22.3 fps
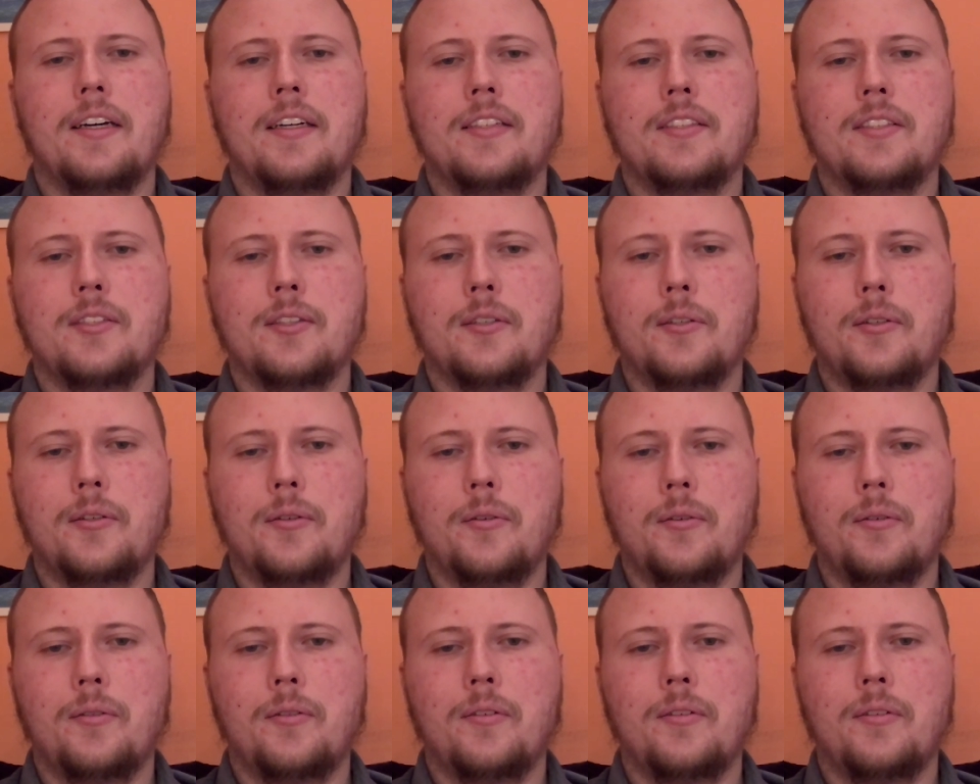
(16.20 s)

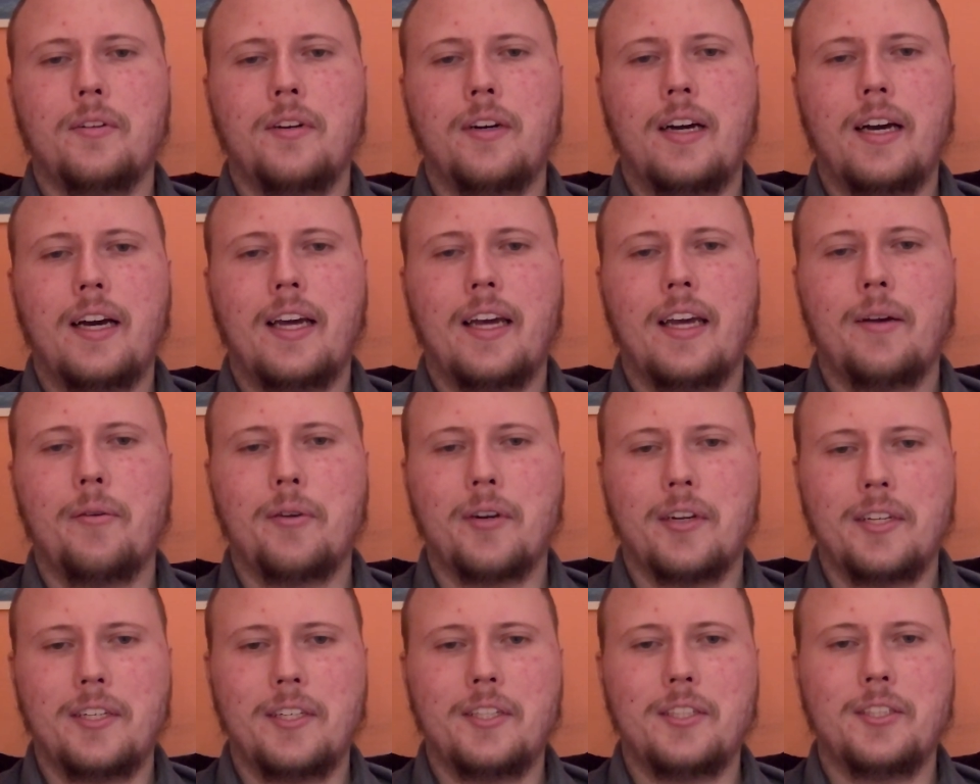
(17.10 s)
So I
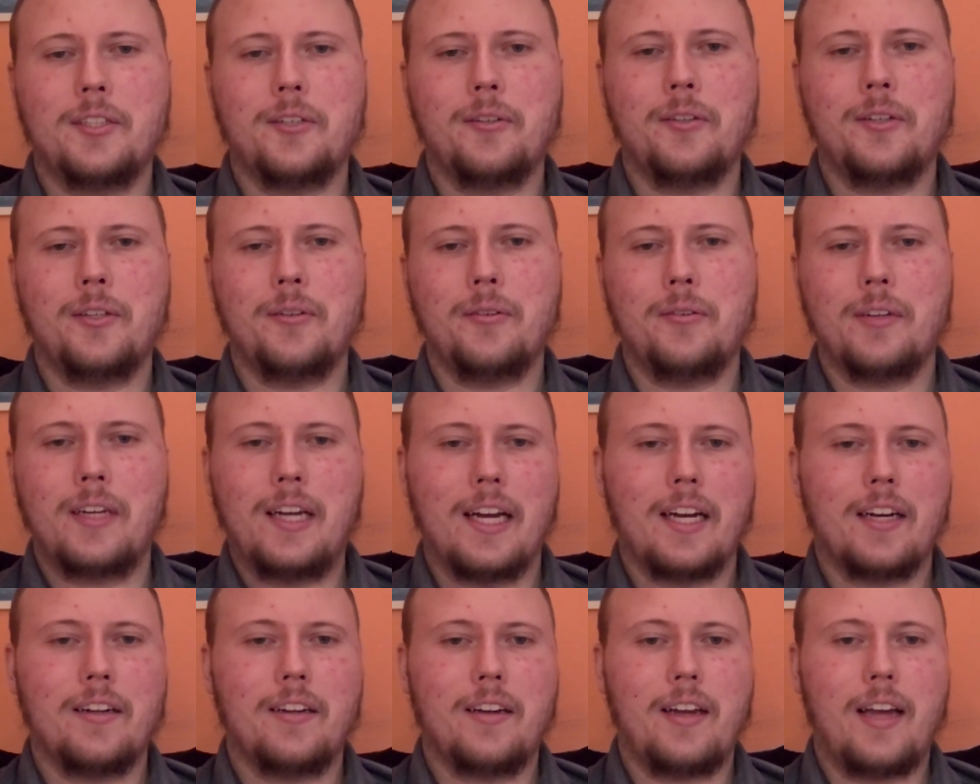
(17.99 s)
wanted to show you
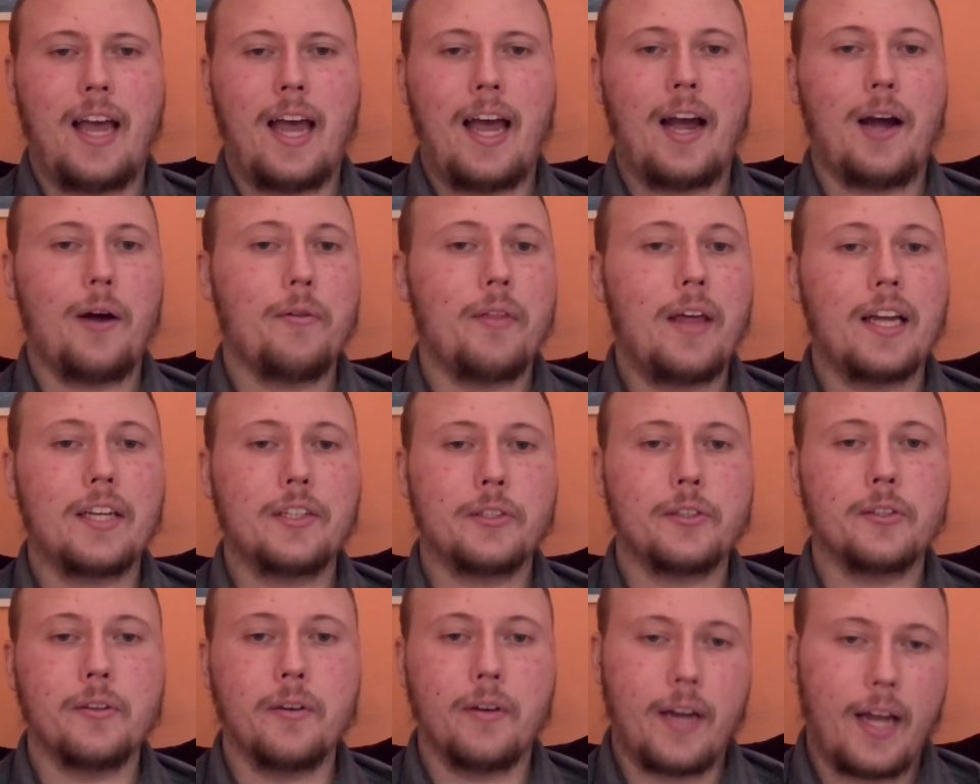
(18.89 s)
kind of how that
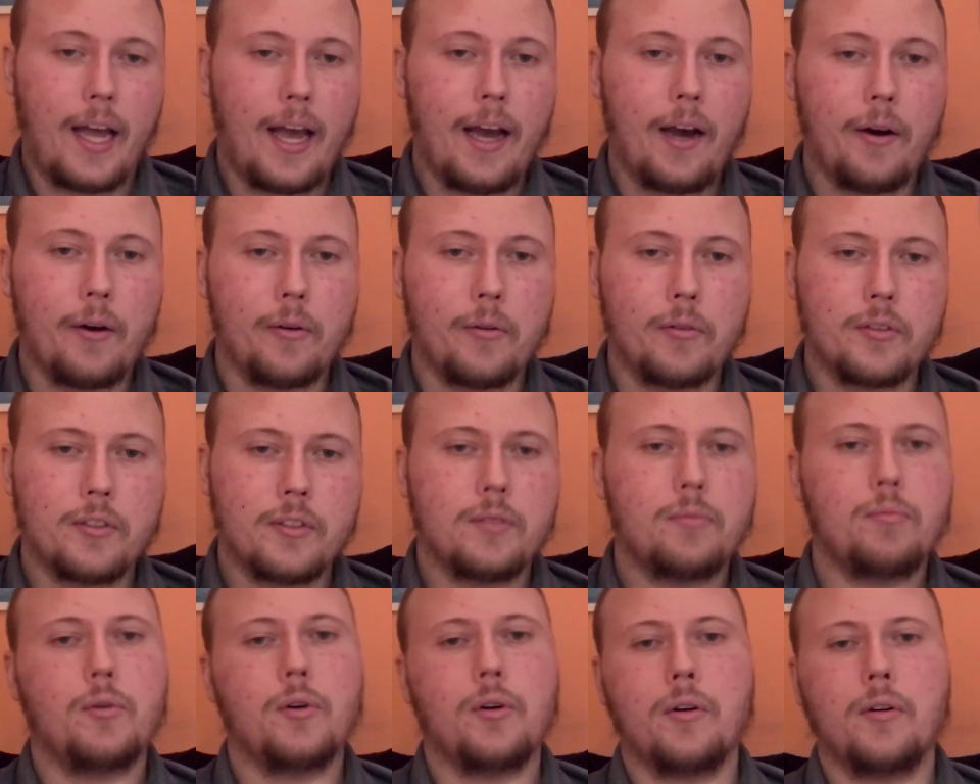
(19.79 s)
turned
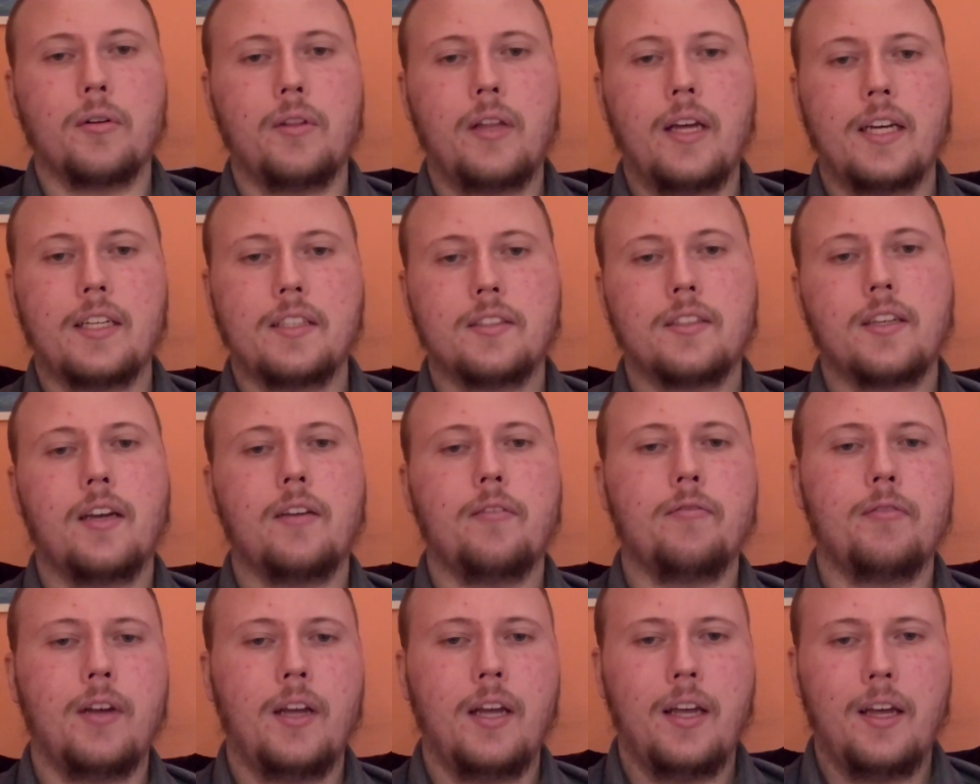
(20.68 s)
out, more or less.
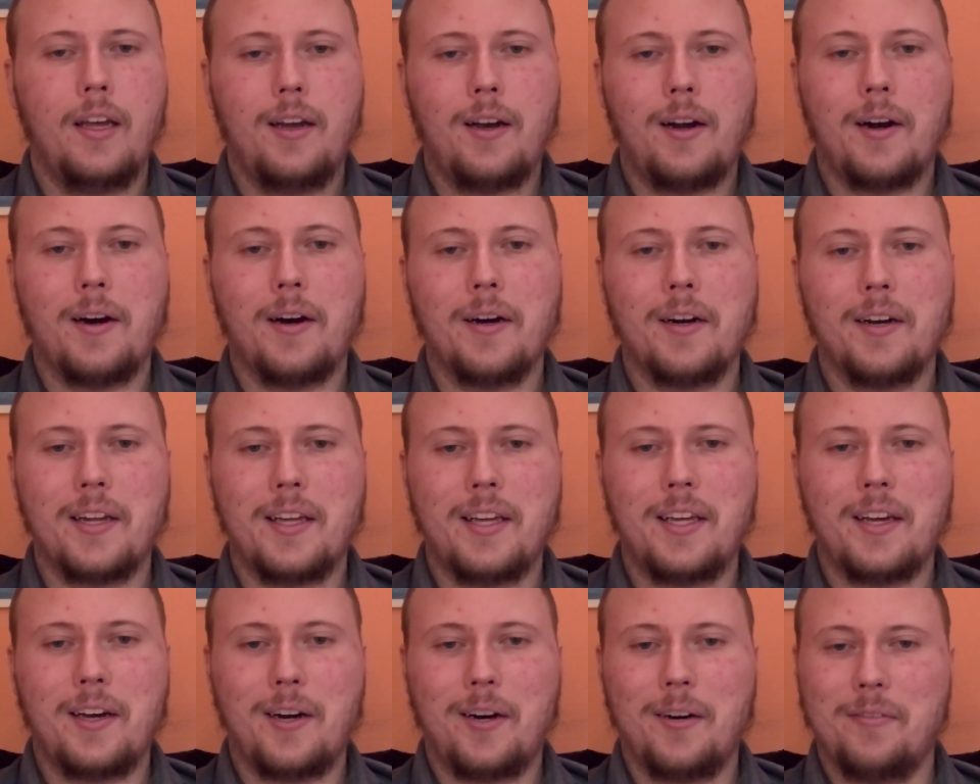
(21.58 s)
I've
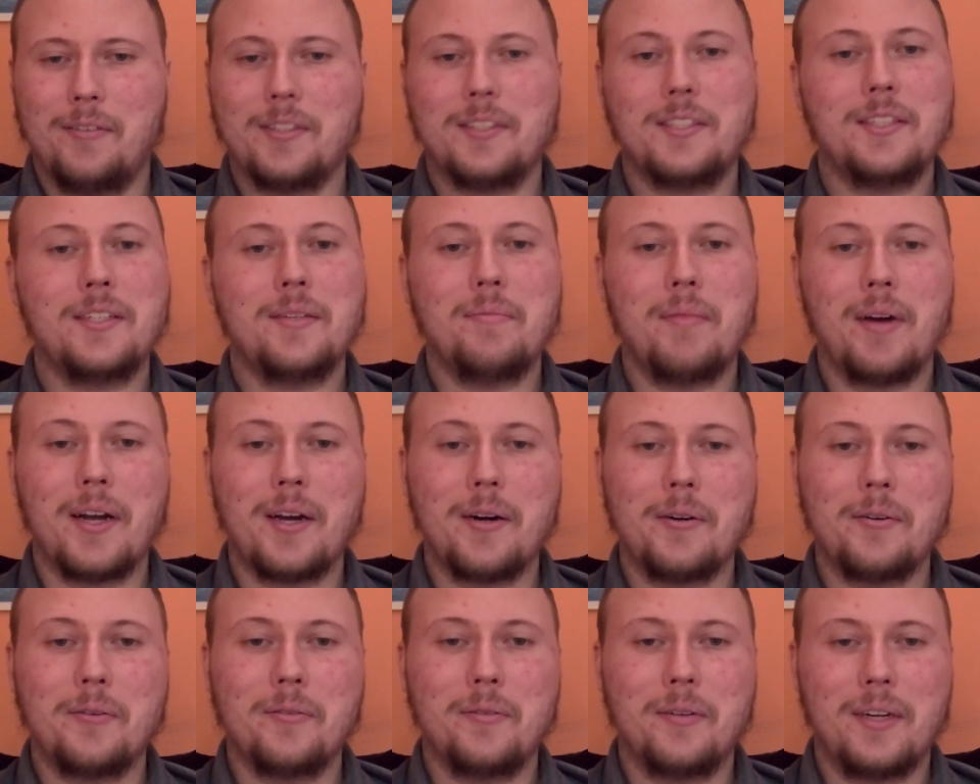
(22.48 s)
already harvested my
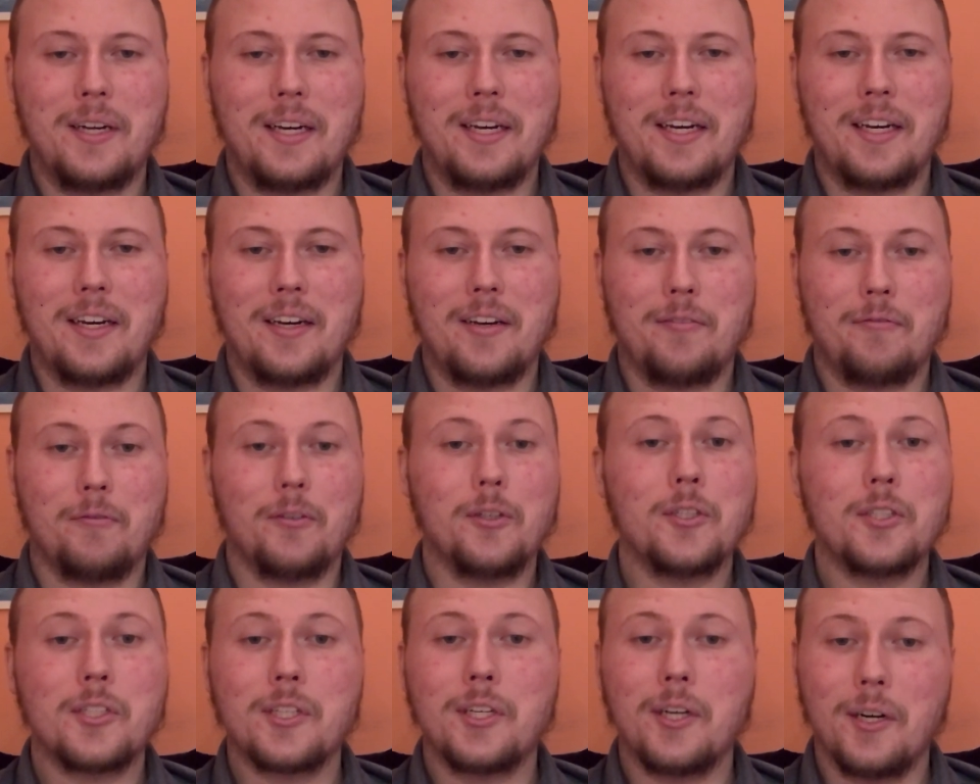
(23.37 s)
own
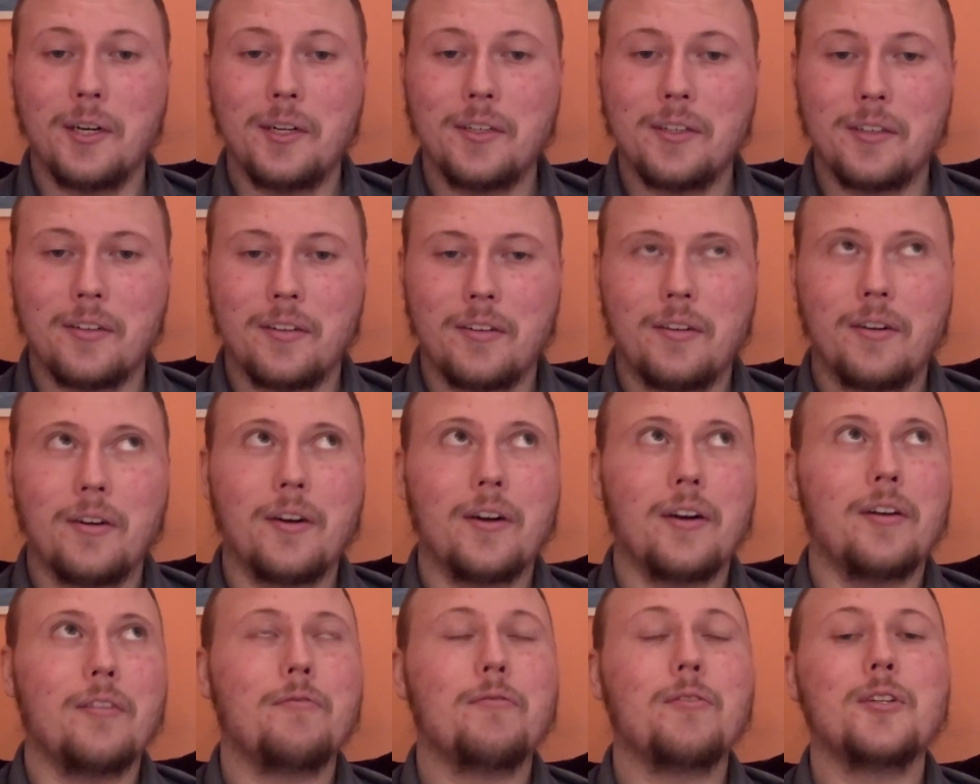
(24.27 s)
first
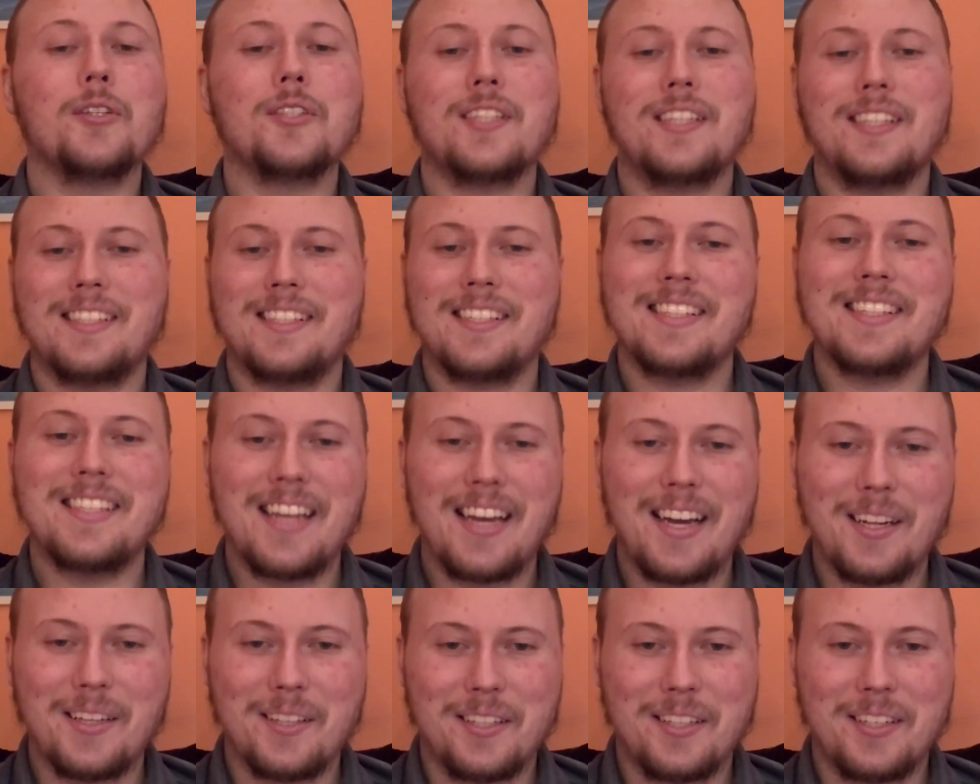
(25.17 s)

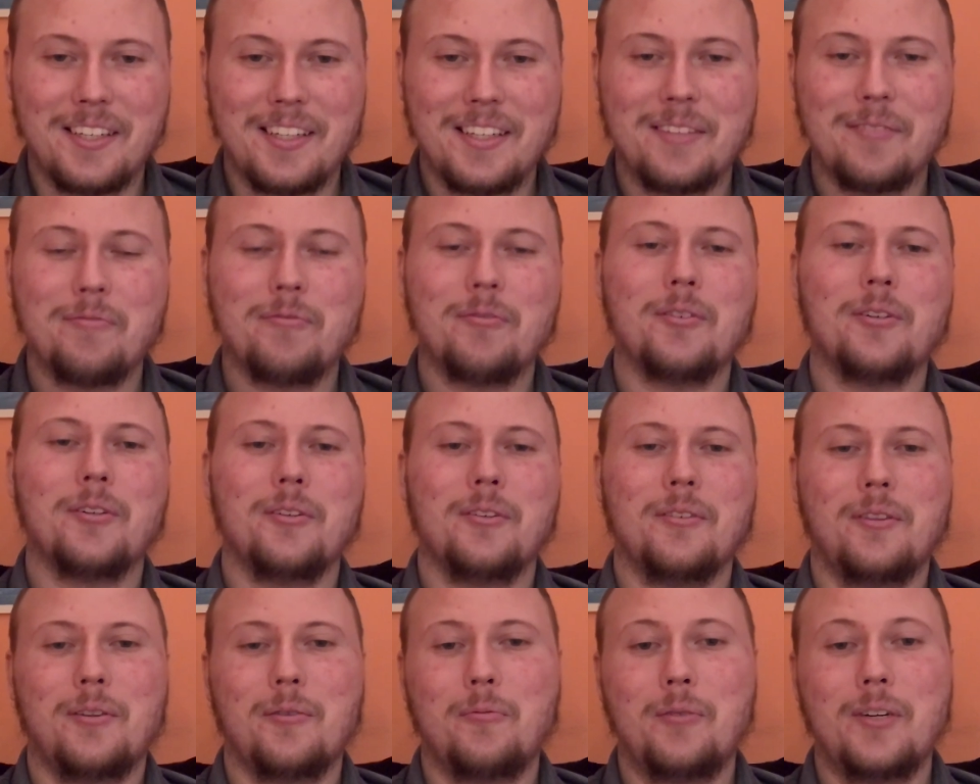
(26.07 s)
salad for
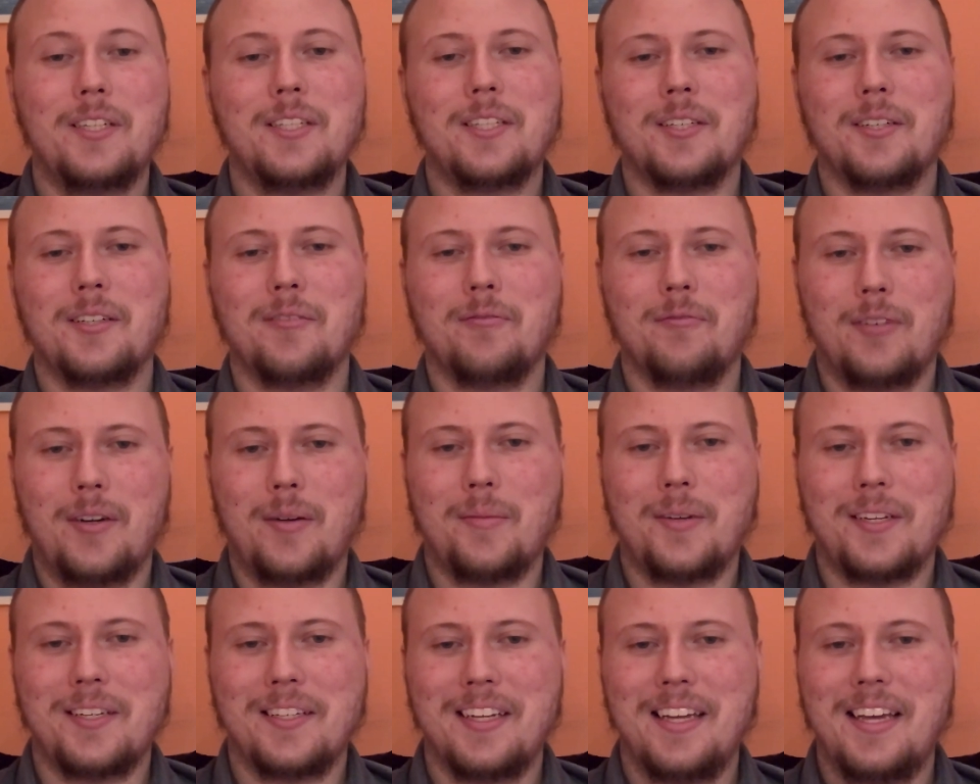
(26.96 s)
the winter from
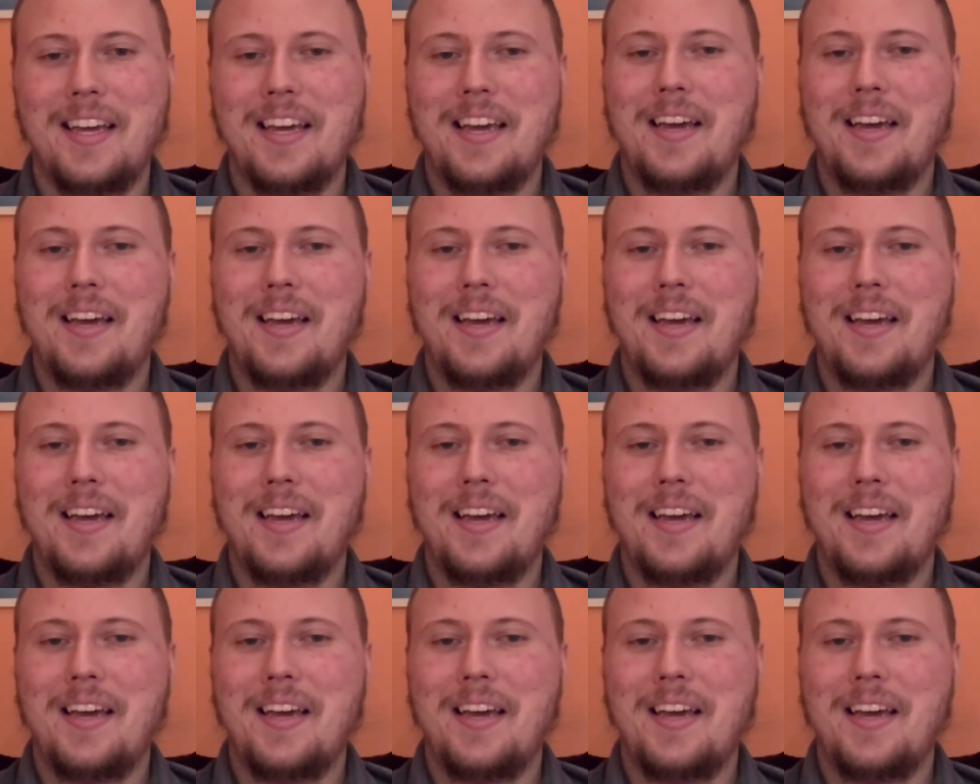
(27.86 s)
it.